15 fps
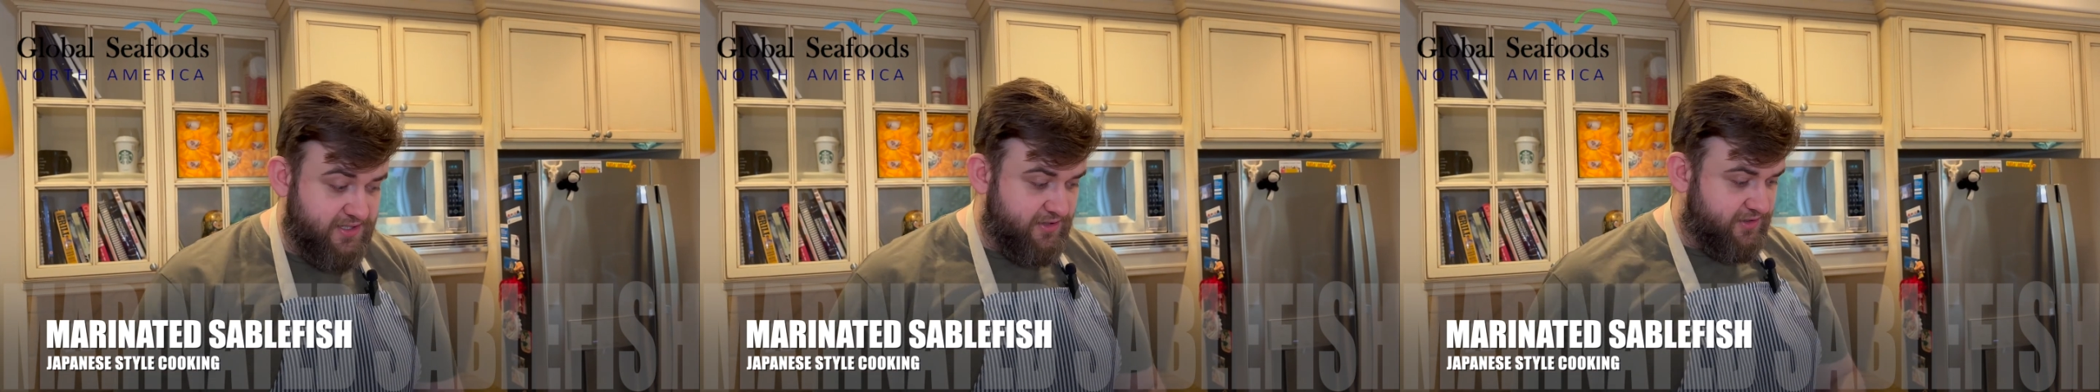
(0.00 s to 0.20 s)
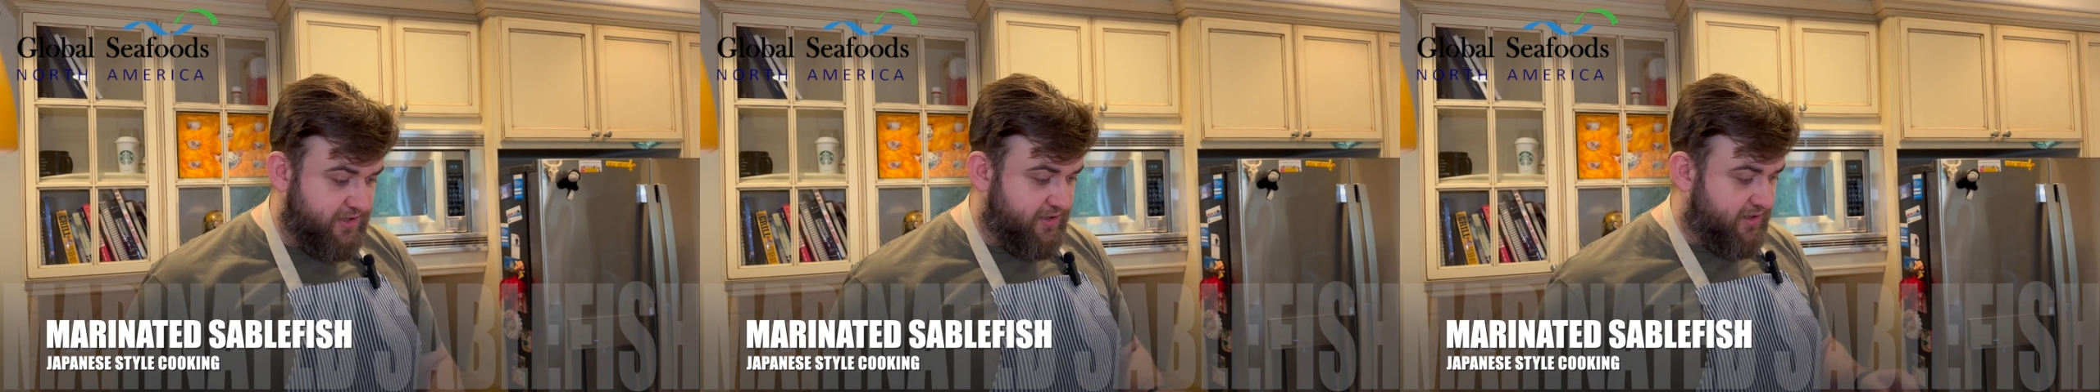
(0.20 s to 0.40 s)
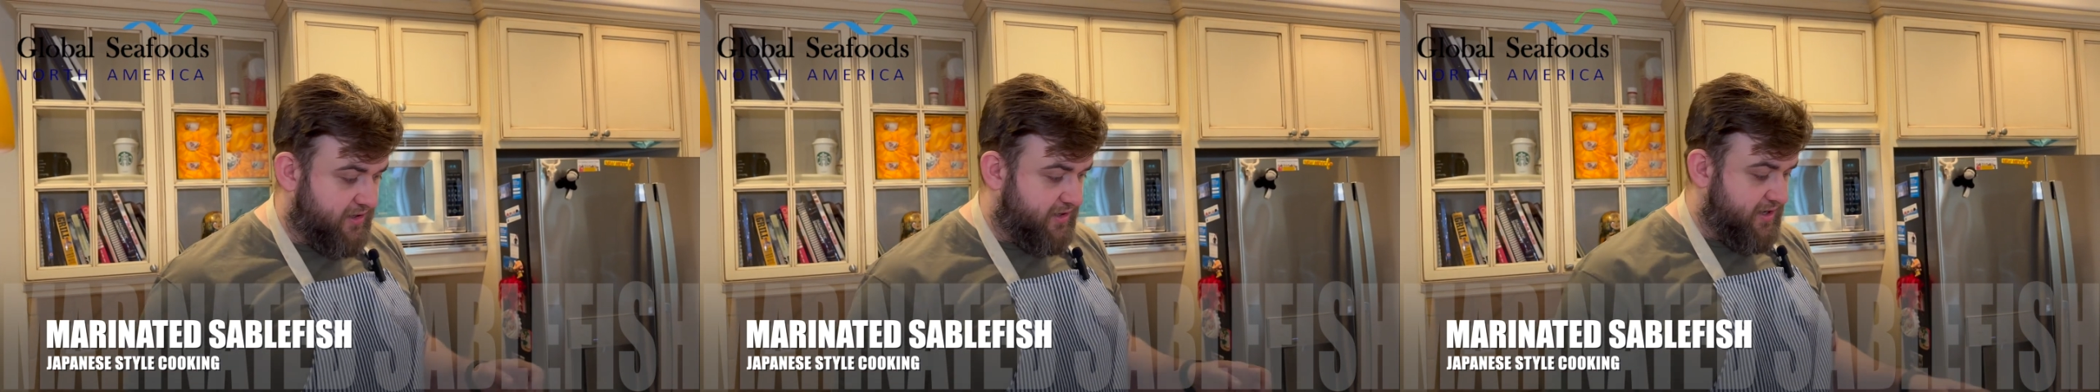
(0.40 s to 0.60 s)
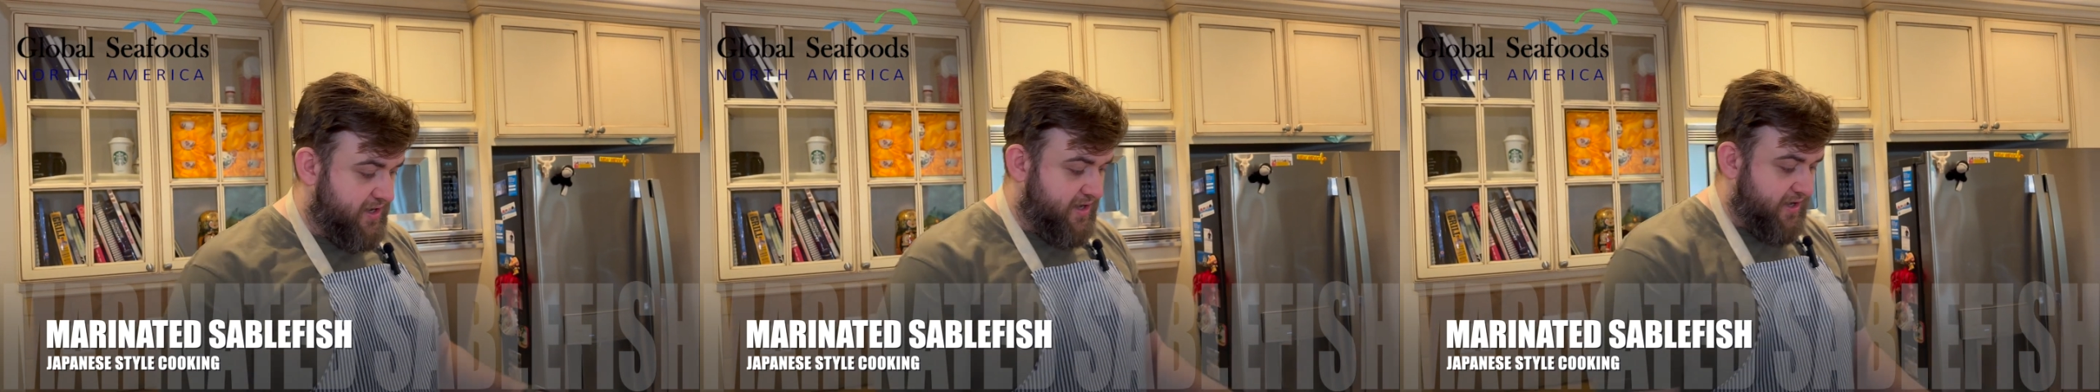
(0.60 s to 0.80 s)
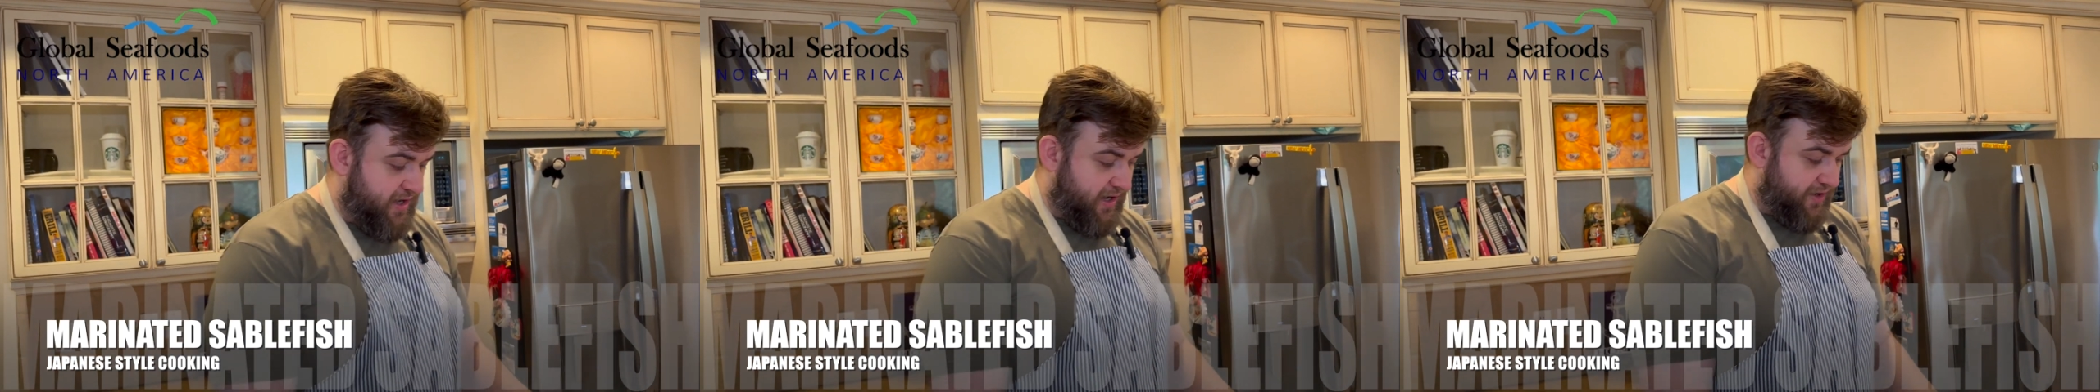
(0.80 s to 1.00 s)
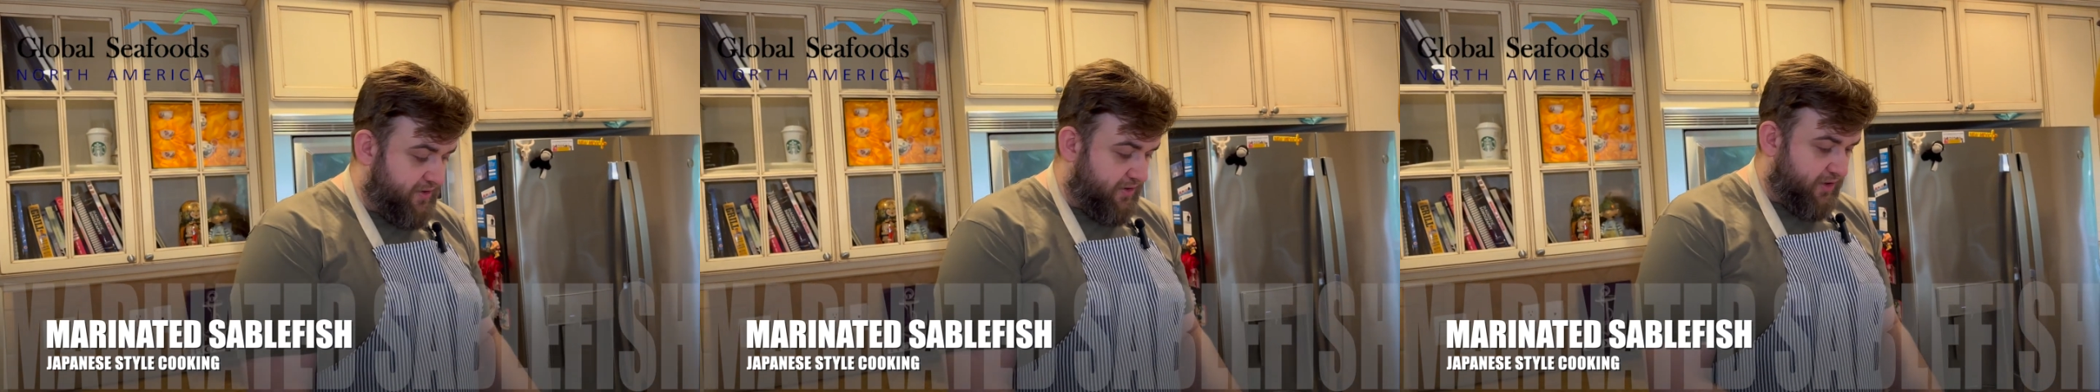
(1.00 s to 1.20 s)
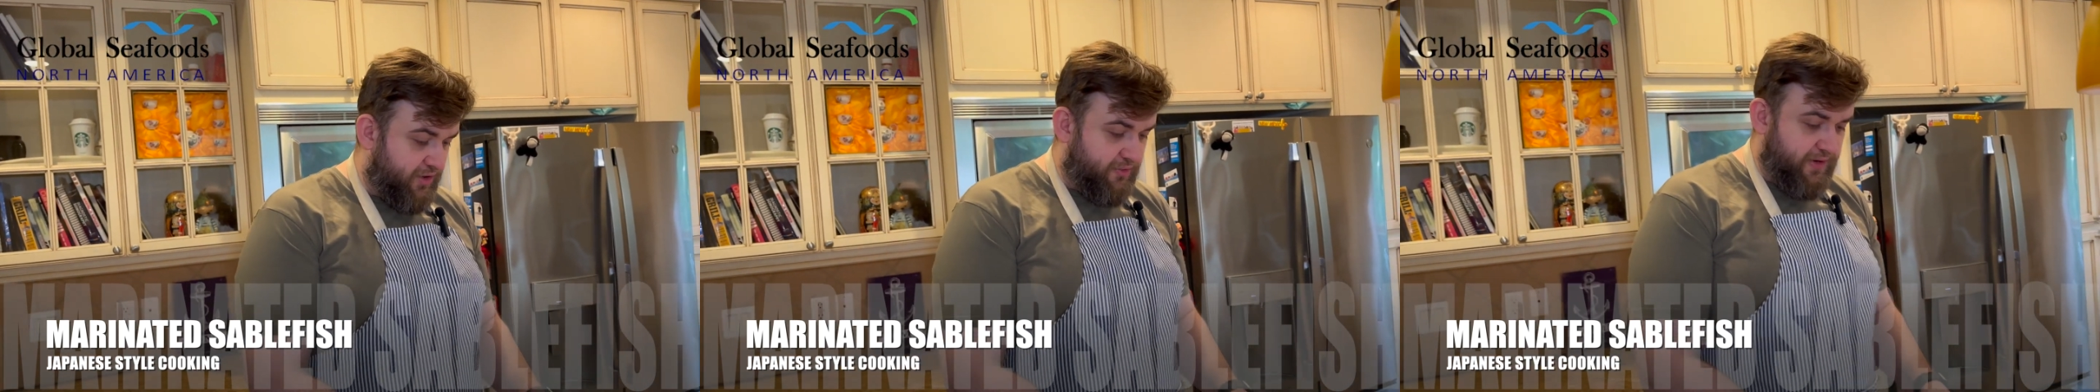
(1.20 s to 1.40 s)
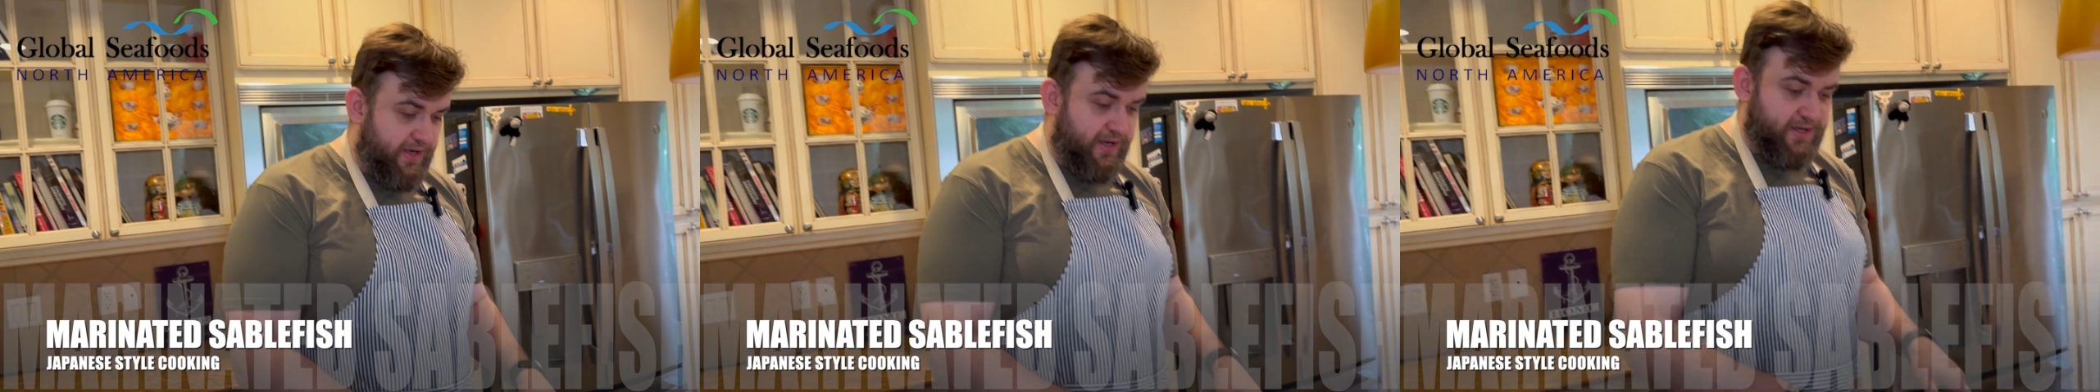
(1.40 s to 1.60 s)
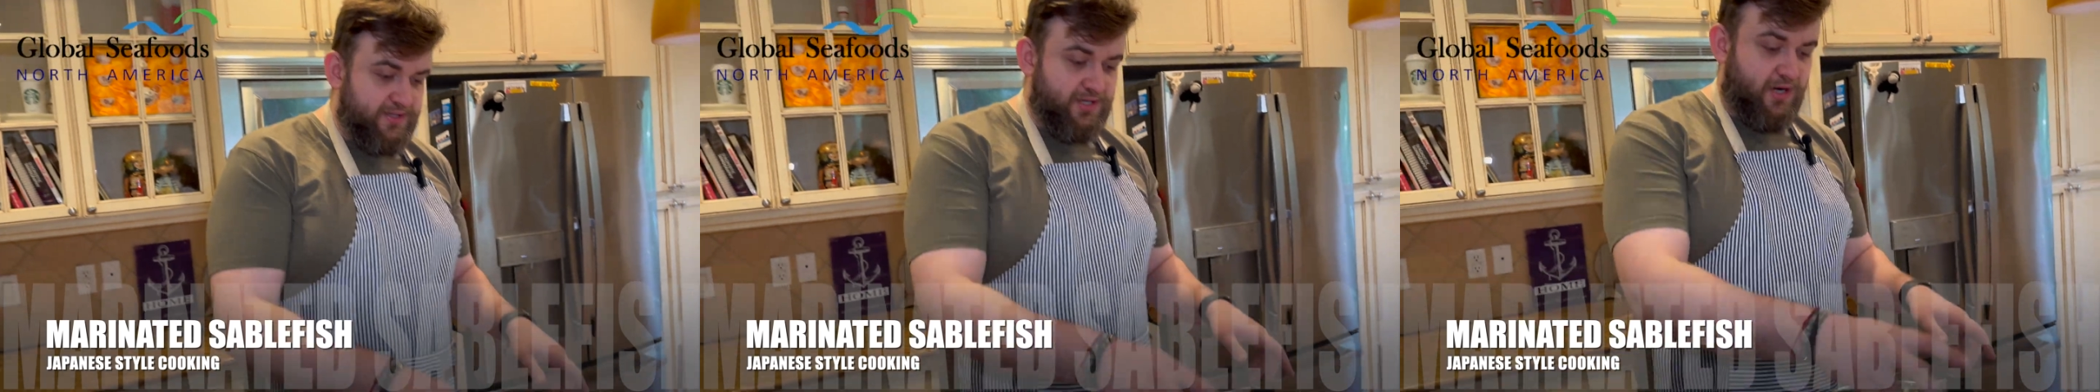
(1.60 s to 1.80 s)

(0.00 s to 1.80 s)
Here they are. And our ingredients